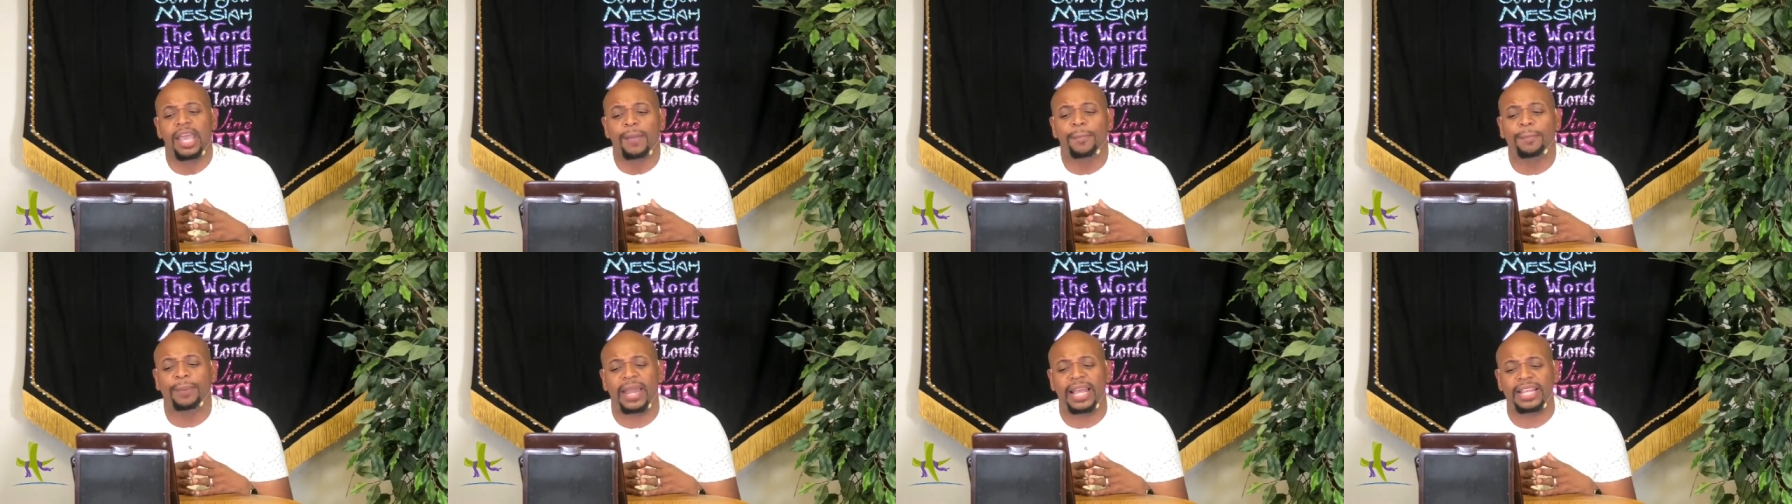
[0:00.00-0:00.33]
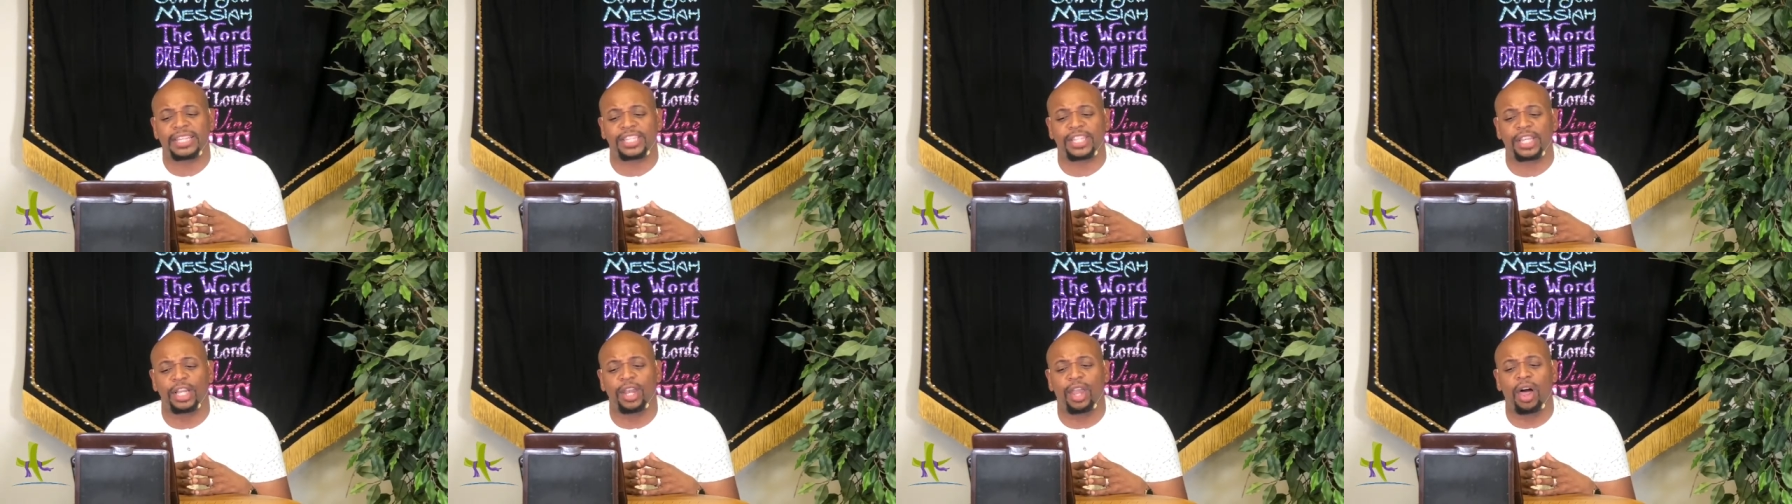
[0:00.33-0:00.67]

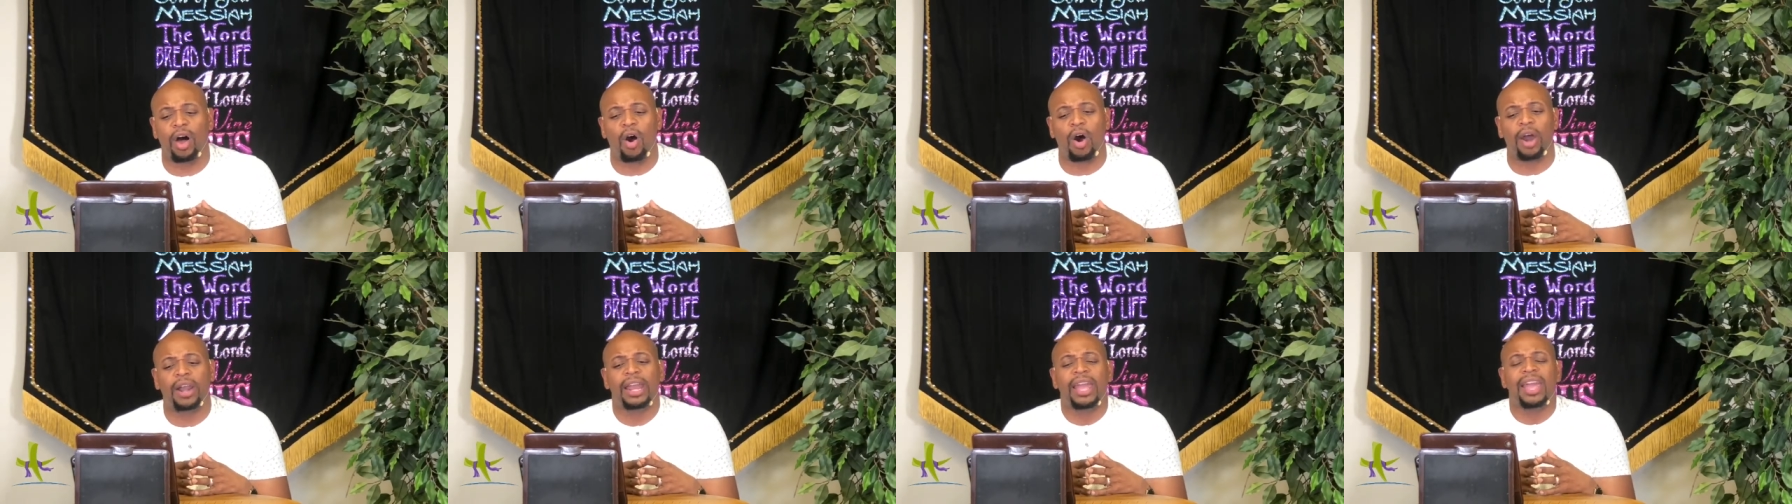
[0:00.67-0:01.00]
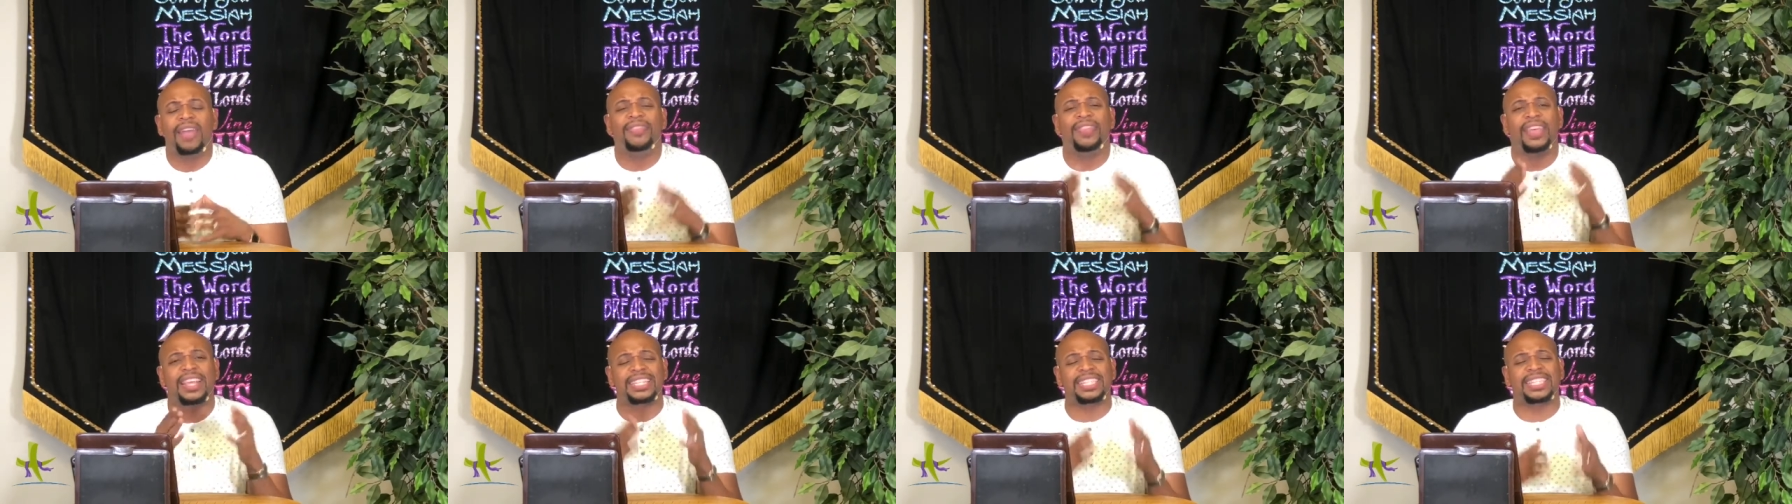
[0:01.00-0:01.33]
bless the Lord,
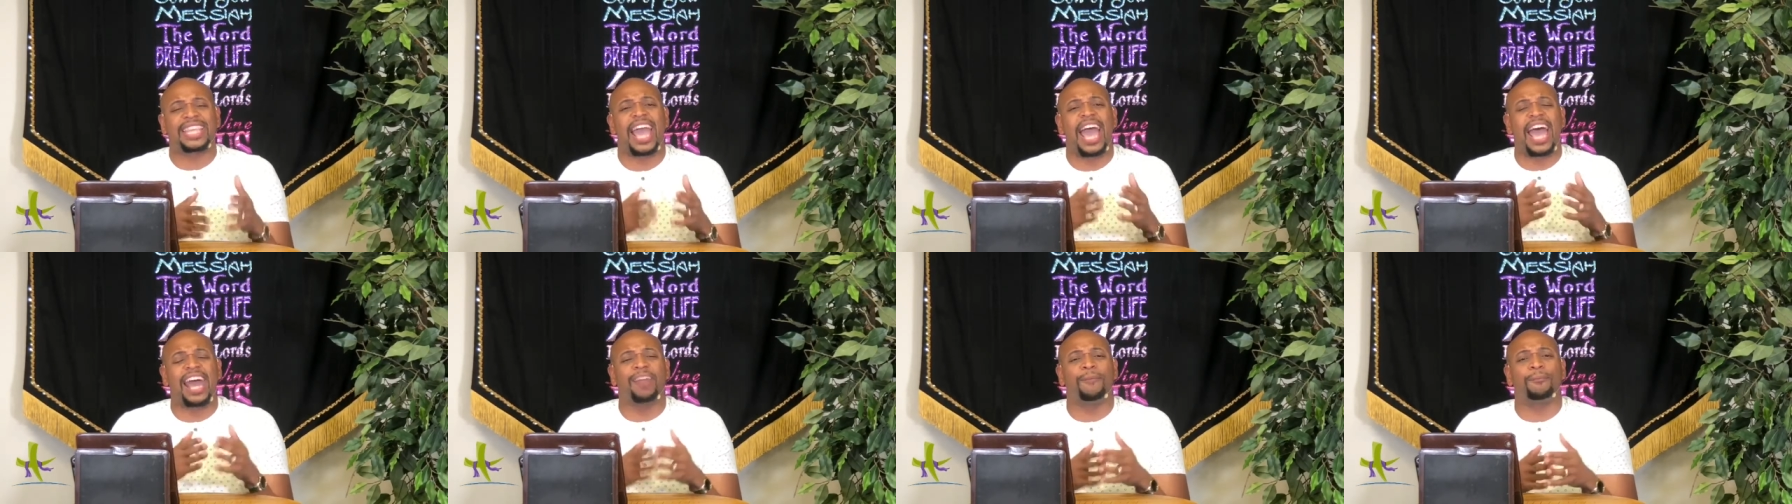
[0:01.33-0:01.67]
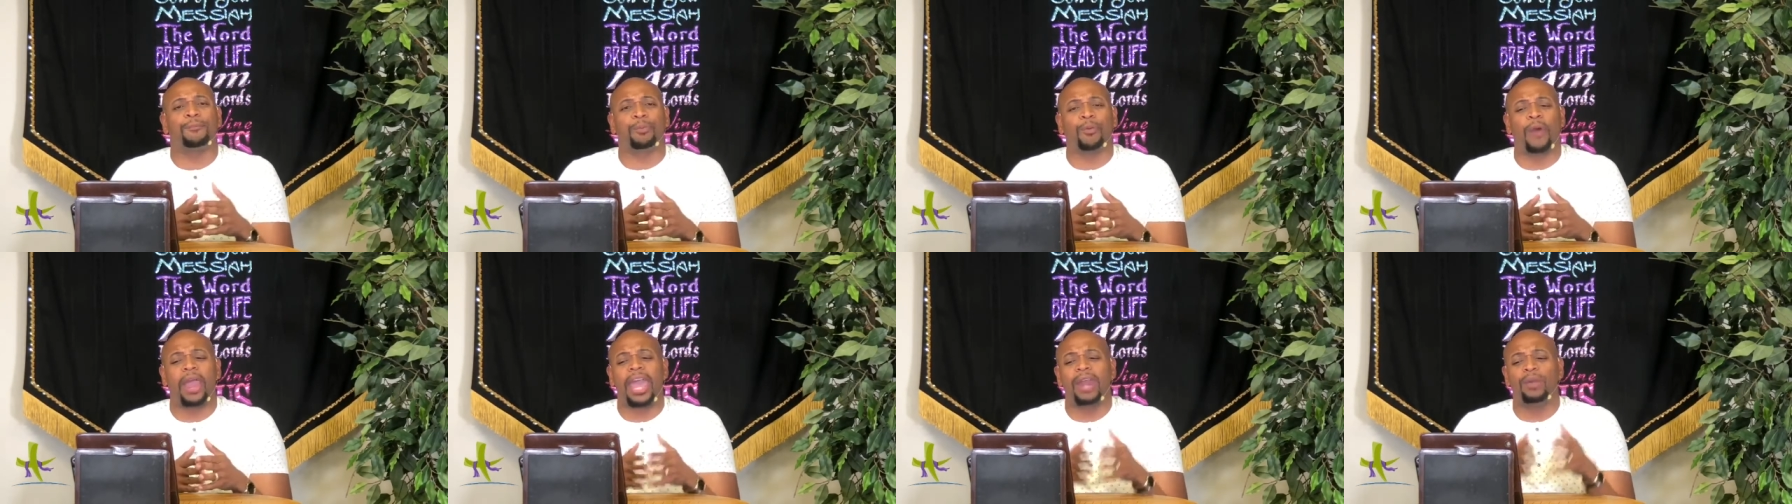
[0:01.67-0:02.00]
this kind of
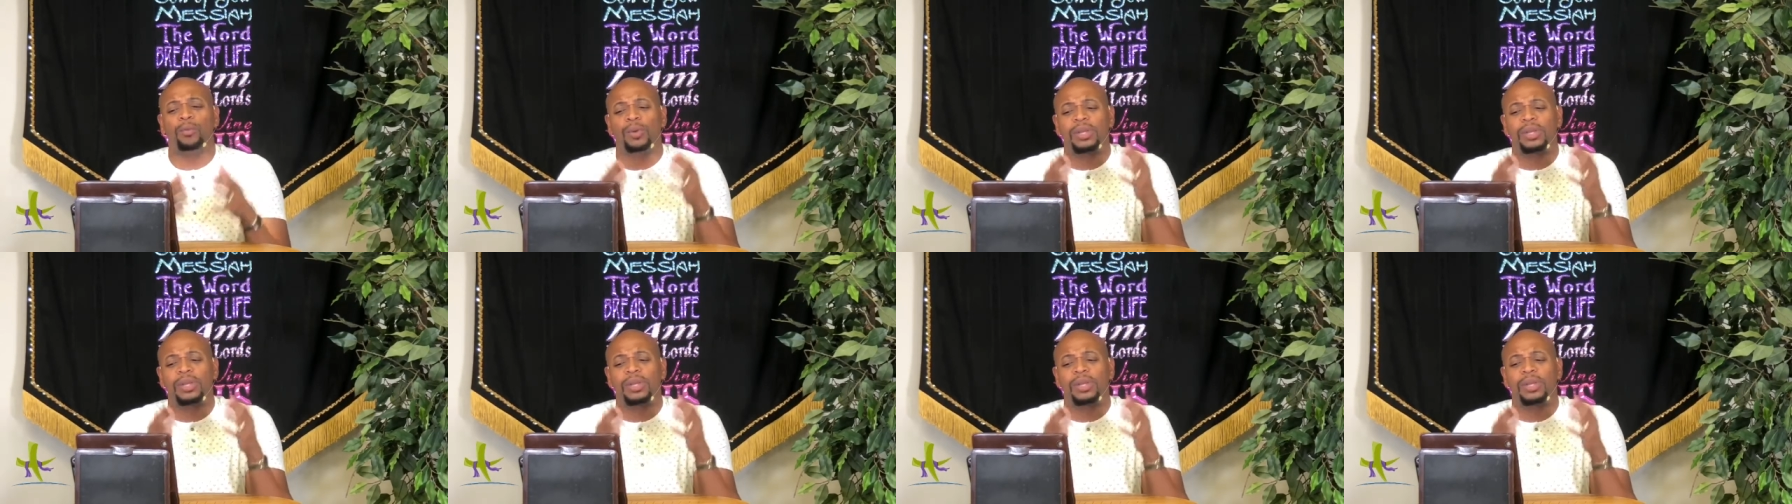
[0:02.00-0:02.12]
prayer